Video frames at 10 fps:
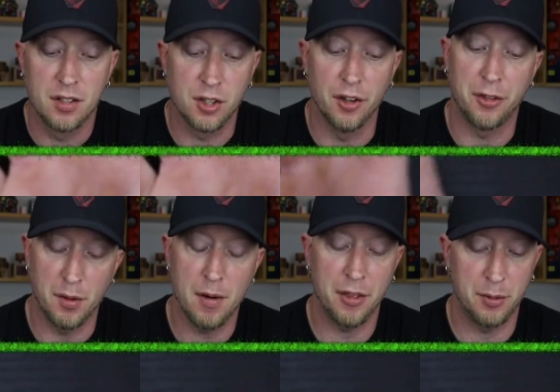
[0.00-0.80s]
So the
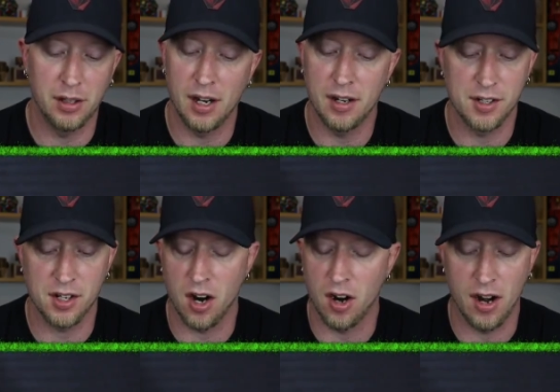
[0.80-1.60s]
3x3 layers
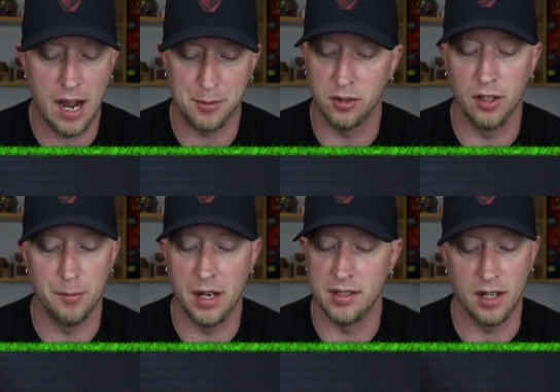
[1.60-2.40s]
are
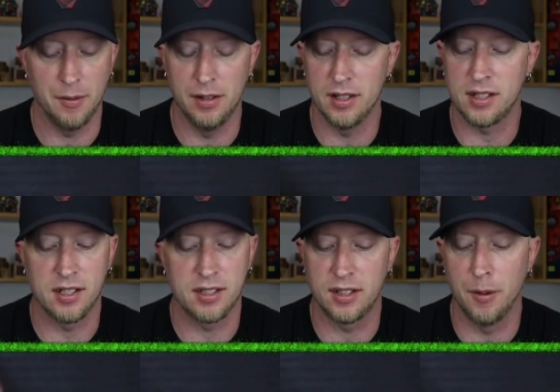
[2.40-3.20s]
absolutely amazing. I mean, this
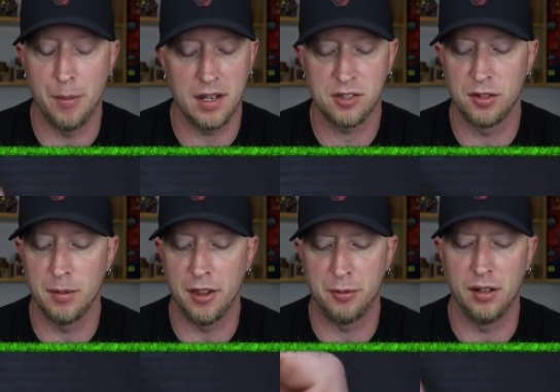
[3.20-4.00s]
is the best
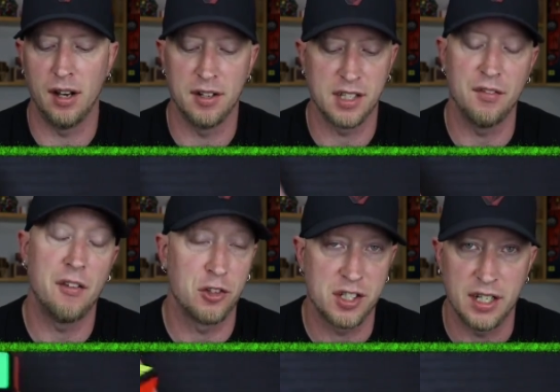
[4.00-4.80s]
3x3 layers I've
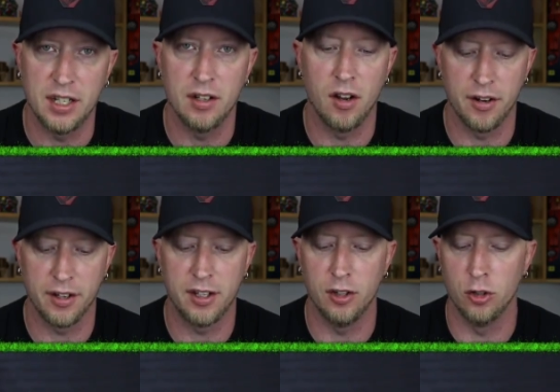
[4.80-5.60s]
ever seen on a
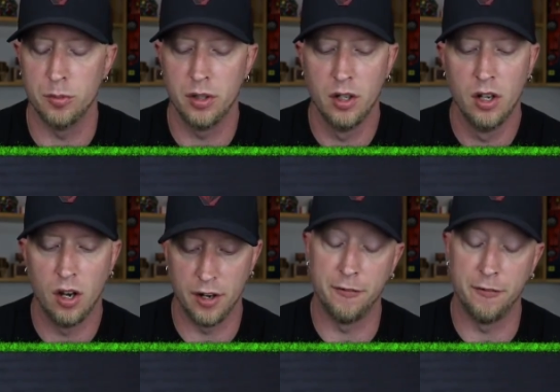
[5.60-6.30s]
cube, on a